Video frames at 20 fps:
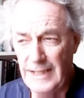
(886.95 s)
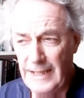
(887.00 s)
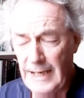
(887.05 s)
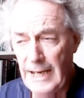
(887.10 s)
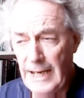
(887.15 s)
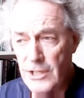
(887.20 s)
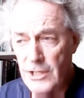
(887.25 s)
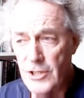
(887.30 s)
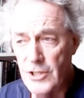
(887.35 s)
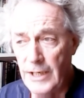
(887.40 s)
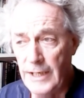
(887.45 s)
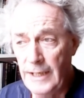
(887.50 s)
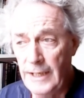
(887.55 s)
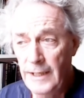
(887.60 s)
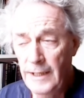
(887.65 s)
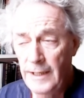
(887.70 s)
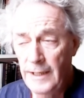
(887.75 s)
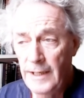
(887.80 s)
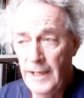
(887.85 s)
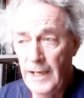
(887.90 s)
And actually,
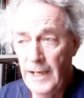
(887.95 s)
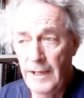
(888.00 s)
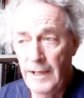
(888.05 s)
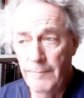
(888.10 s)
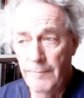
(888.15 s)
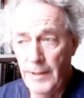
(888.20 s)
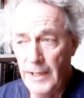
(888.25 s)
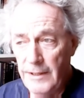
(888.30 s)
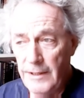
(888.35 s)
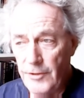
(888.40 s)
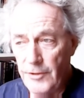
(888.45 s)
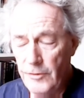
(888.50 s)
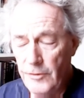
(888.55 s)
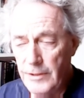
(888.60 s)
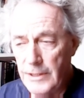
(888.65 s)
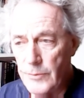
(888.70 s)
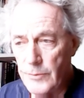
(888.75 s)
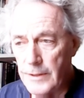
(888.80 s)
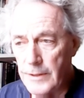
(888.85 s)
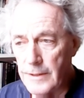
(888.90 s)
in my view,
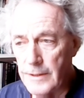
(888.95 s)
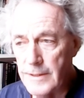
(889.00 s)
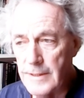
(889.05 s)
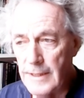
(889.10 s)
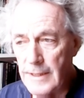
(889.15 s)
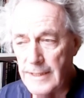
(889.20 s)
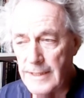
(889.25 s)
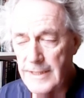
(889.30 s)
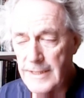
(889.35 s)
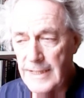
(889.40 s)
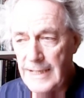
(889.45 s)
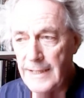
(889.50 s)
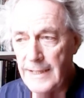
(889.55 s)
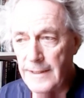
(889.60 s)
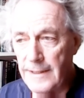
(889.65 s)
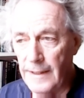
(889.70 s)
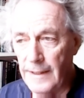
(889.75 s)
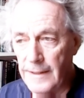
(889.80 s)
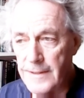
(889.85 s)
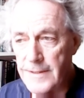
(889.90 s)
it was a
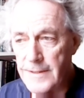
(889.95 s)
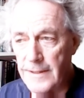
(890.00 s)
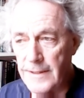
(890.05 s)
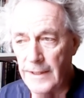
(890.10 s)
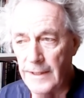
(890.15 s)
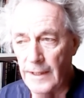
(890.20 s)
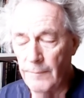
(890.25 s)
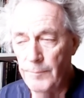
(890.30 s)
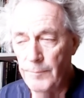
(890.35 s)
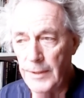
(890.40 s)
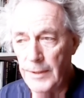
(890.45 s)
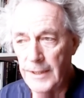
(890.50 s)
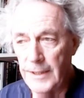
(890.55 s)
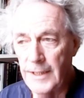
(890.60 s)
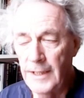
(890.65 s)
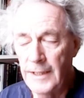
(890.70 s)
scandalous thing. But